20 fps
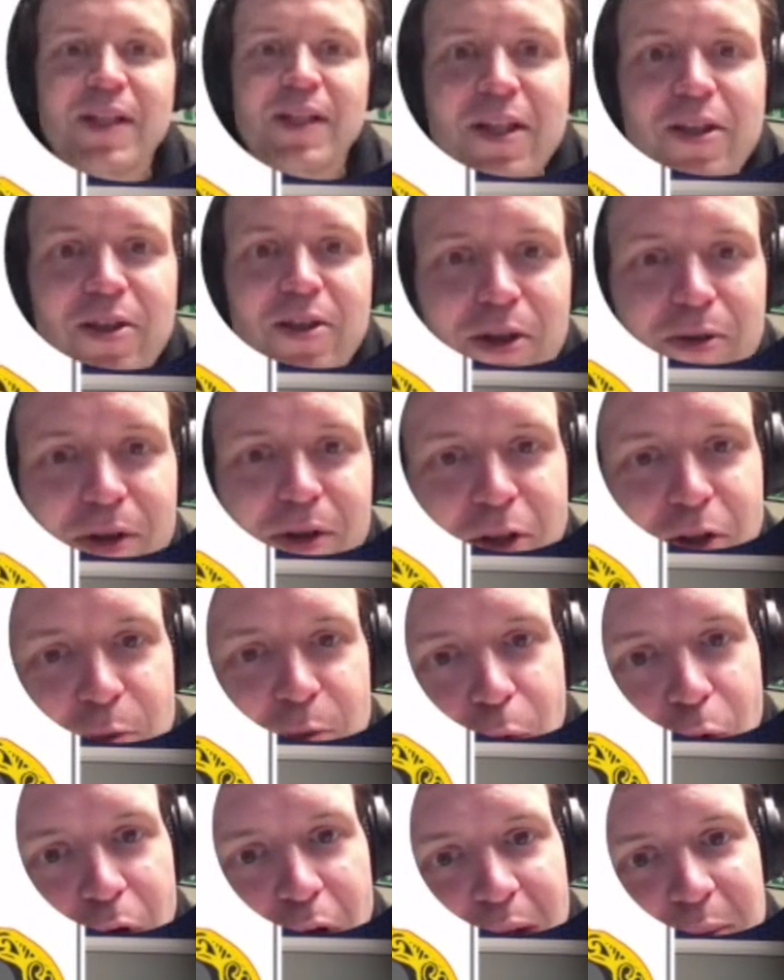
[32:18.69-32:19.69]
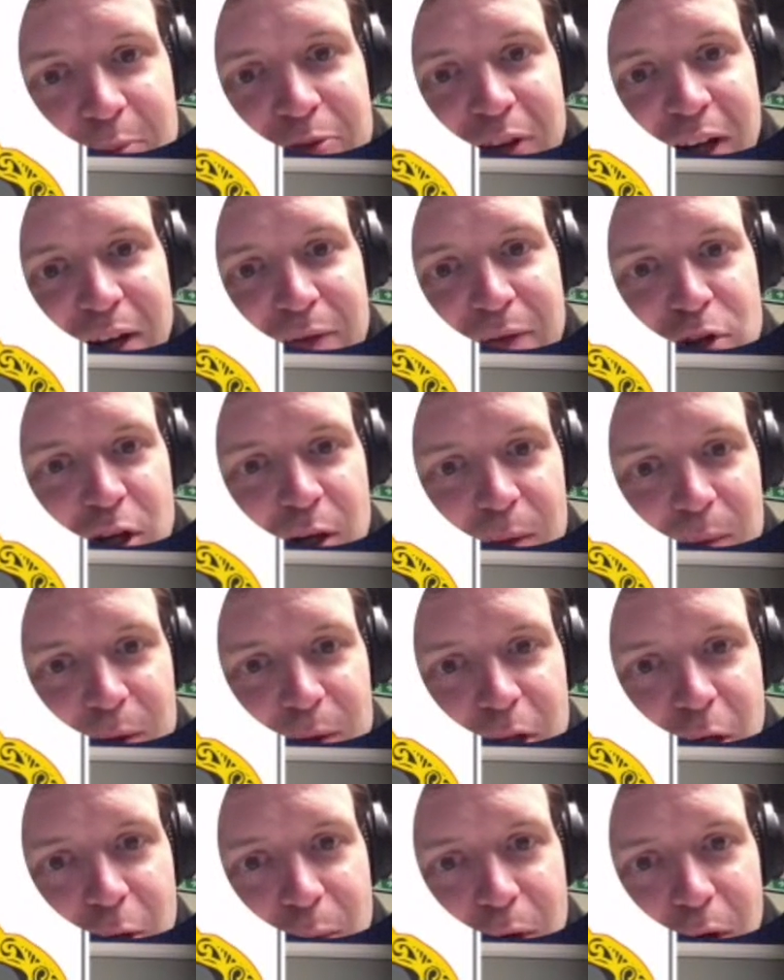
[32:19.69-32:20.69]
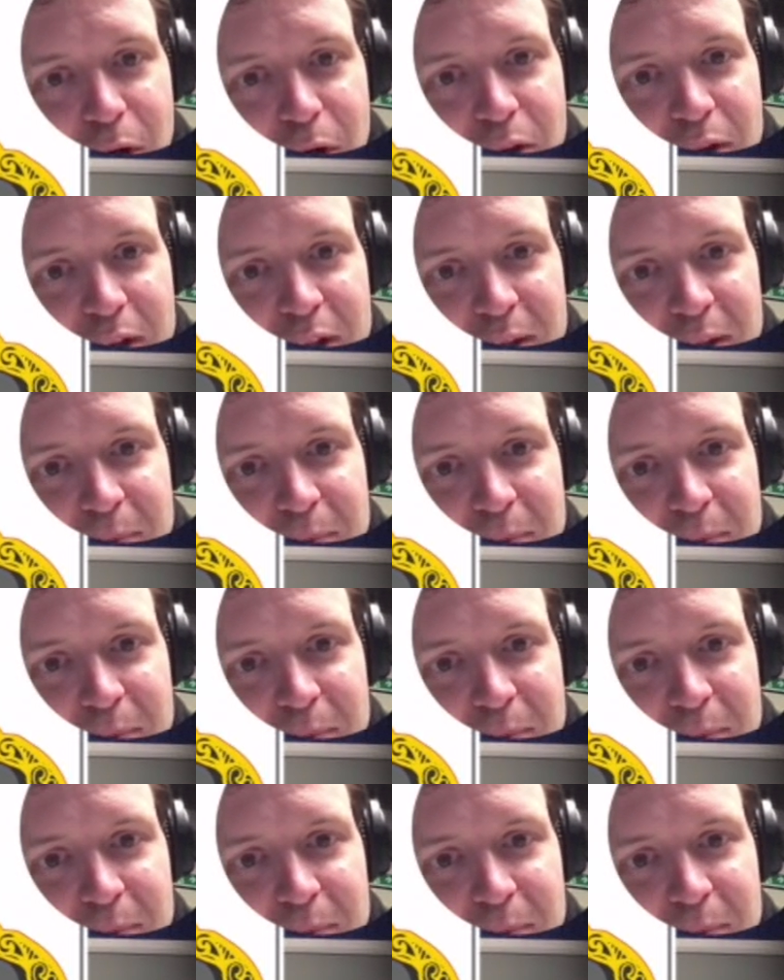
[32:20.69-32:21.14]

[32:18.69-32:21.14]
Yeah. So there's more M5s going on there.